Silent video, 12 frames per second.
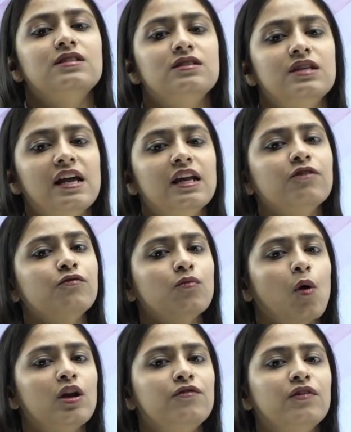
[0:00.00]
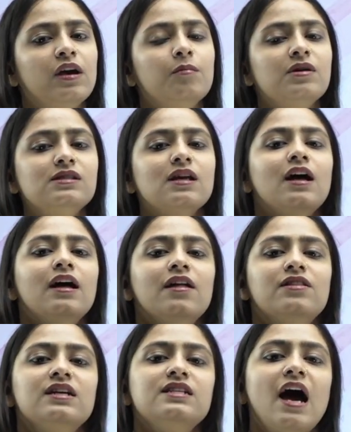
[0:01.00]
telling Polyphemus
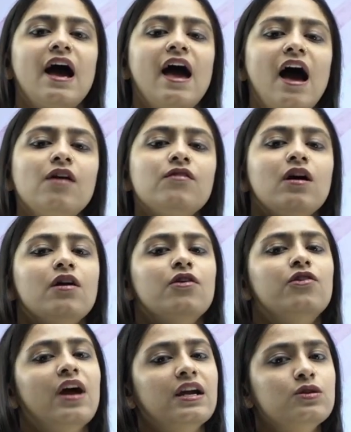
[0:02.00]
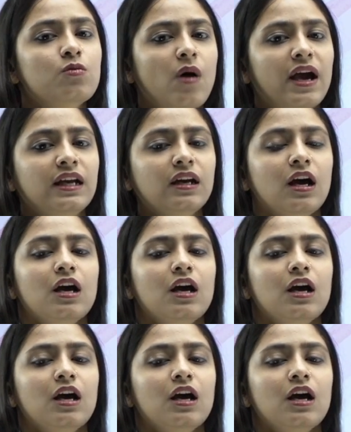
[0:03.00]
that I have red wine